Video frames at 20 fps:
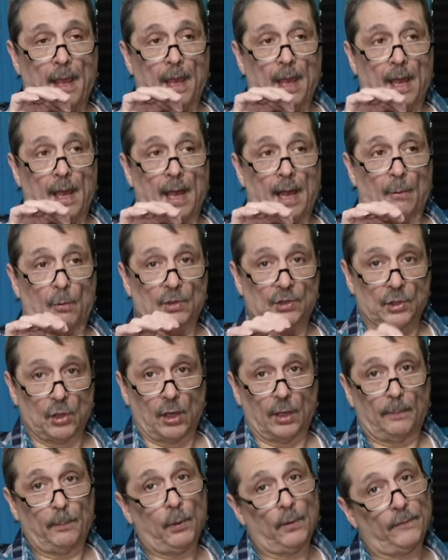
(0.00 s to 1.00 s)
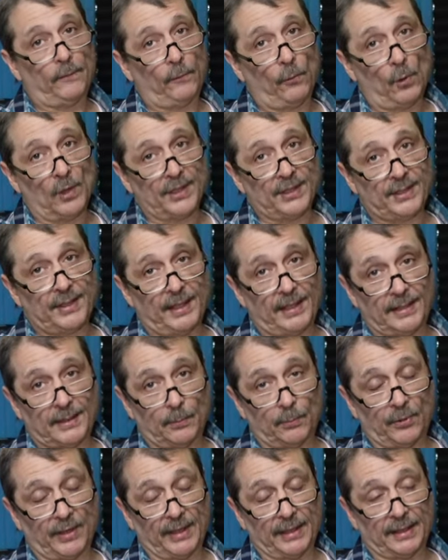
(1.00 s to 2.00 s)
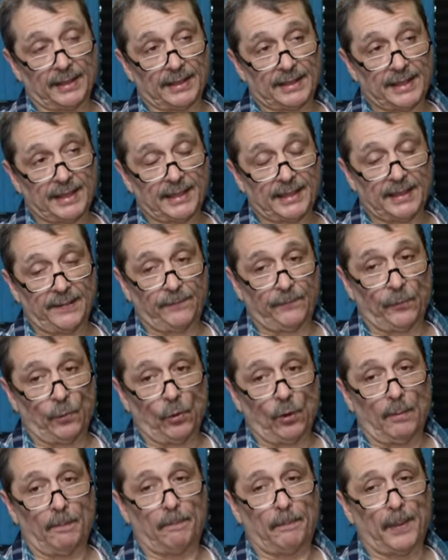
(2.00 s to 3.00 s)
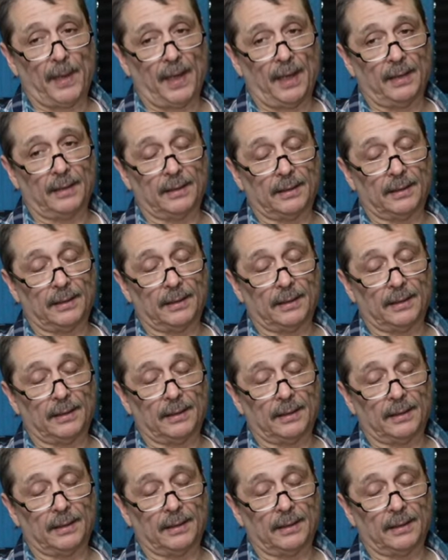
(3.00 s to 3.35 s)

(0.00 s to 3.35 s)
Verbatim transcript: I was going to put 4 sticks and bring it to 64, but